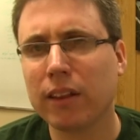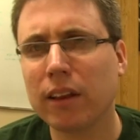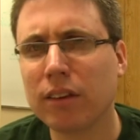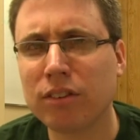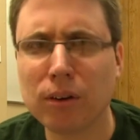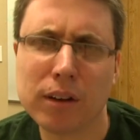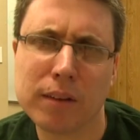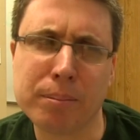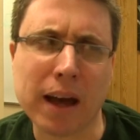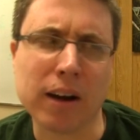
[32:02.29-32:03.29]
The sooner
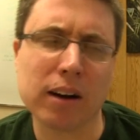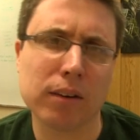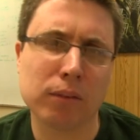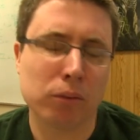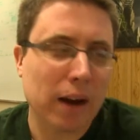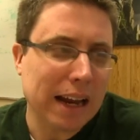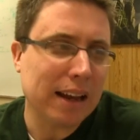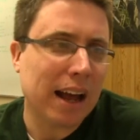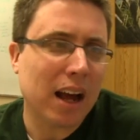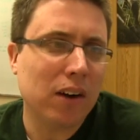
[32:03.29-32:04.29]
the better.
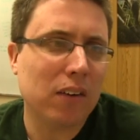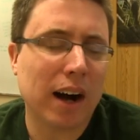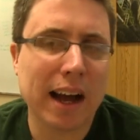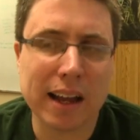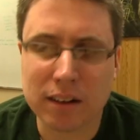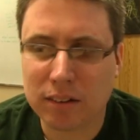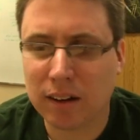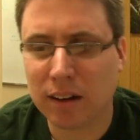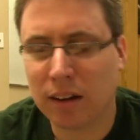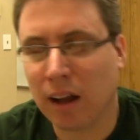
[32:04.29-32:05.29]
Right now,
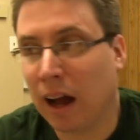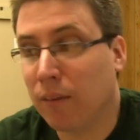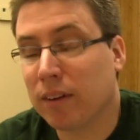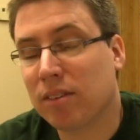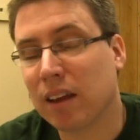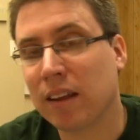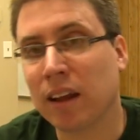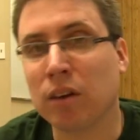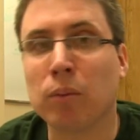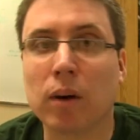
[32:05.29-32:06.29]
I would say
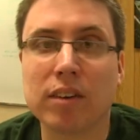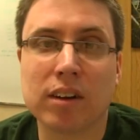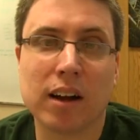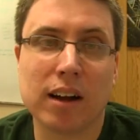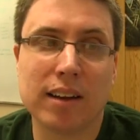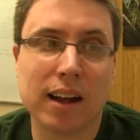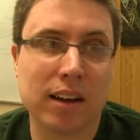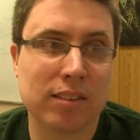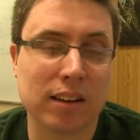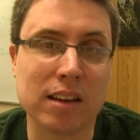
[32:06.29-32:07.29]
that you'd want to
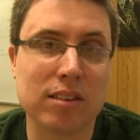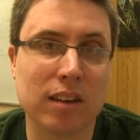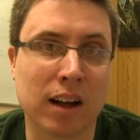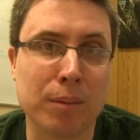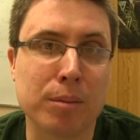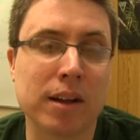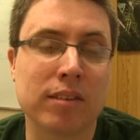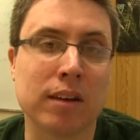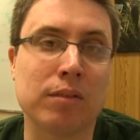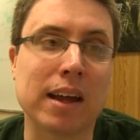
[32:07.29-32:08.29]
contact us at least a couple
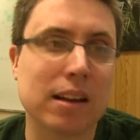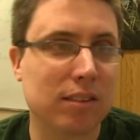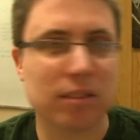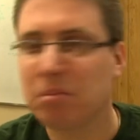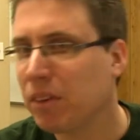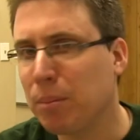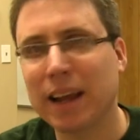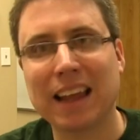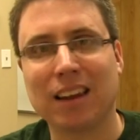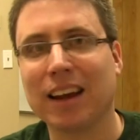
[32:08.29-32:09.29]
months in advance. You
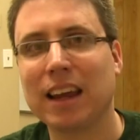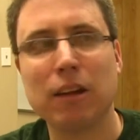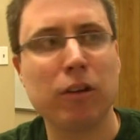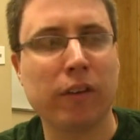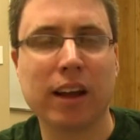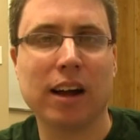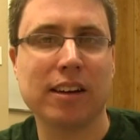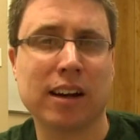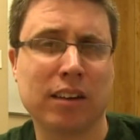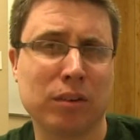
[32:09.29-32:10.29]
might get lucky if you only
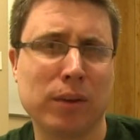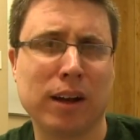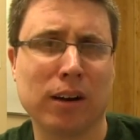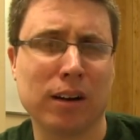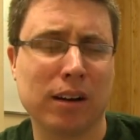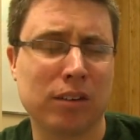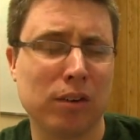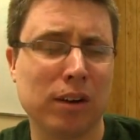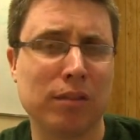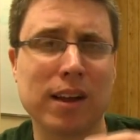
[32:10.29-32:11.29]
contact us a week or
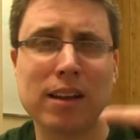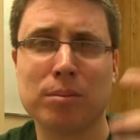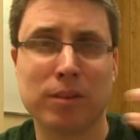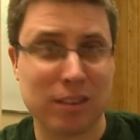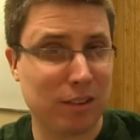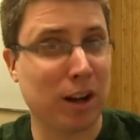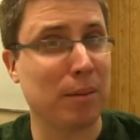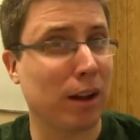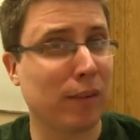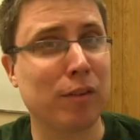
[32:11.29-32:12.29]
two in advance, but since you're
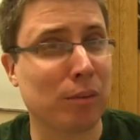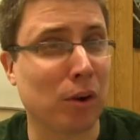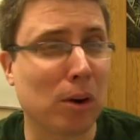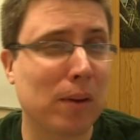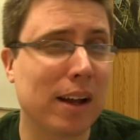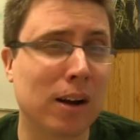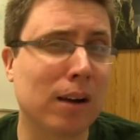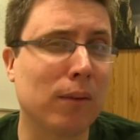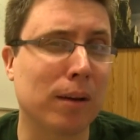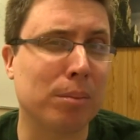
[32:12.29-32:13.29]
coming all the way from Norway, you're
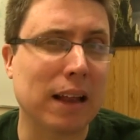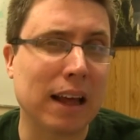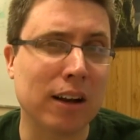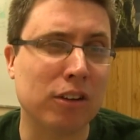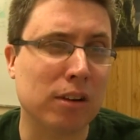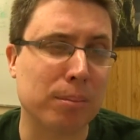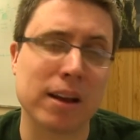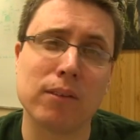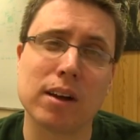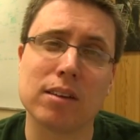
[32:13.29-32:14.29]
going to want to plan your trip
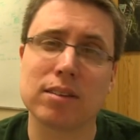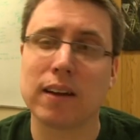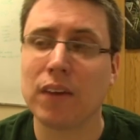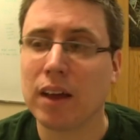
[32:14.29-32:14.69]
anyways.